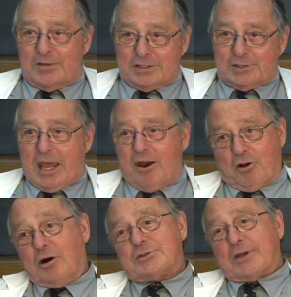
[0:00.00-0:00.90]
that is now
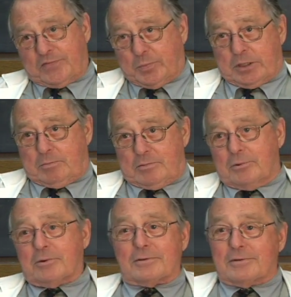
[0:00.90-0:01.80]
called cefepime
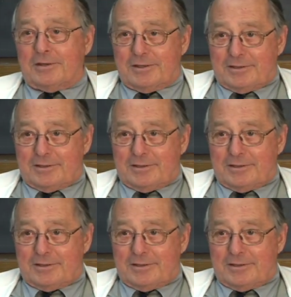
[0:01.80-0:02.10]
or,